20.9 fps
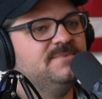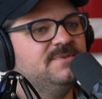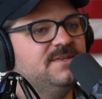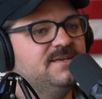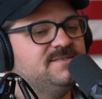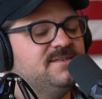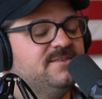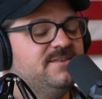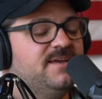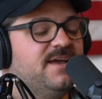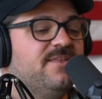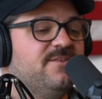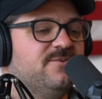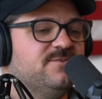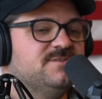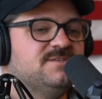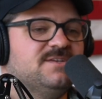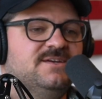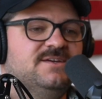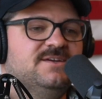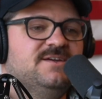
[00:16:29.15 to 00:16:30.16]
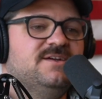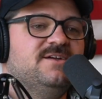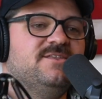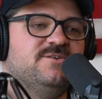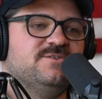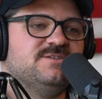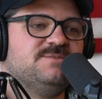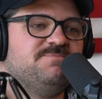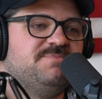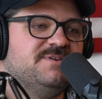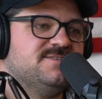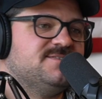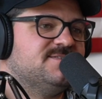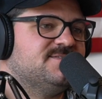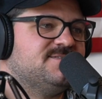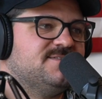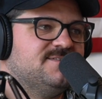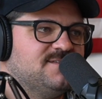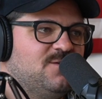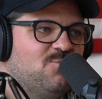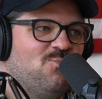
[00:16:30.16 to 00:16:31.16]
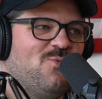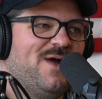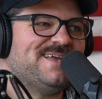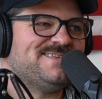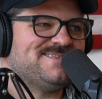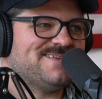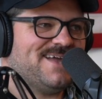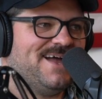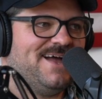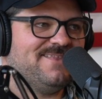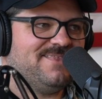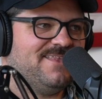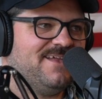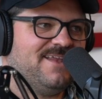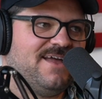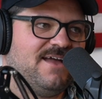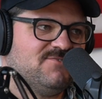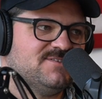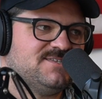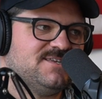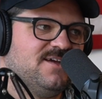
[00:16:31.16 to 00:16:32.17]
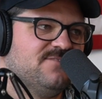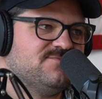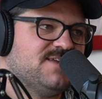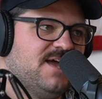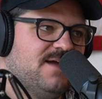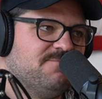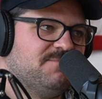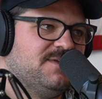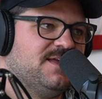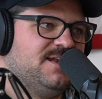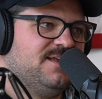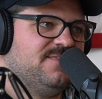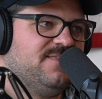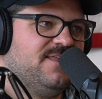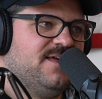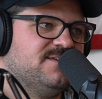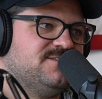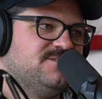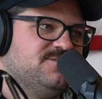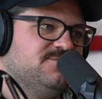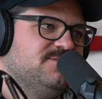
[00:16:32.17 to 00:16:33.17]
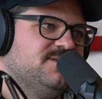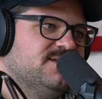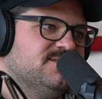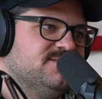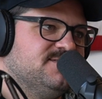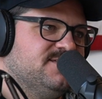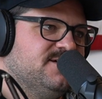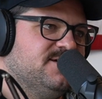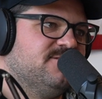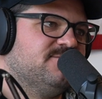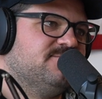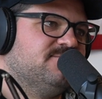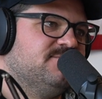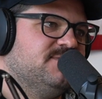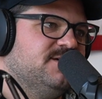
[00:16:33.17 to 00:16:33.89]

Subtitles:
Listen, there's businesses in Westcott that have a tough time getting the SU kids there,